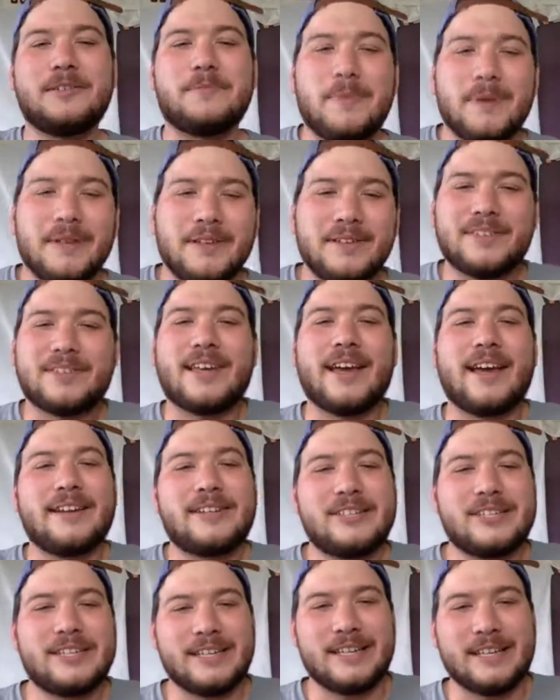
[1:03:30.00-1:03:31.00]
been
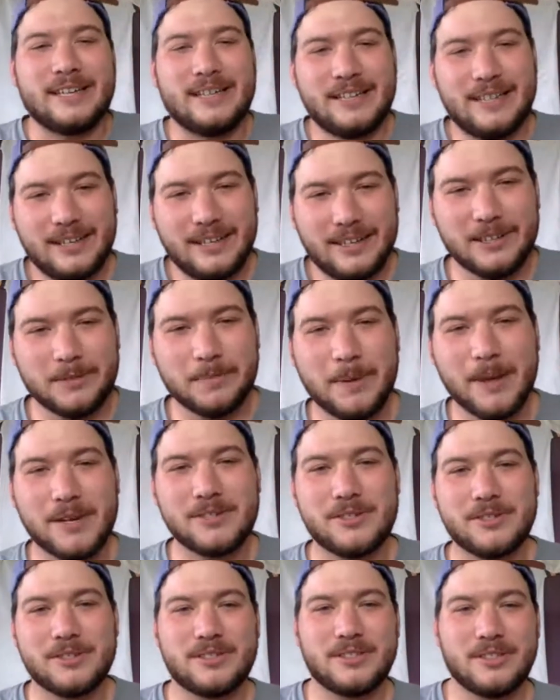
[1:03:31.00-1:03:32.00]
sketchy,
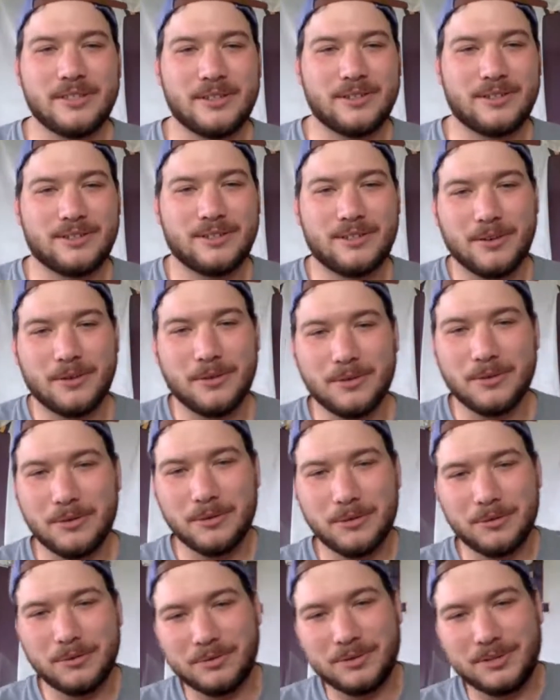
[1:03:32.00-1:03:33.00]
especially since so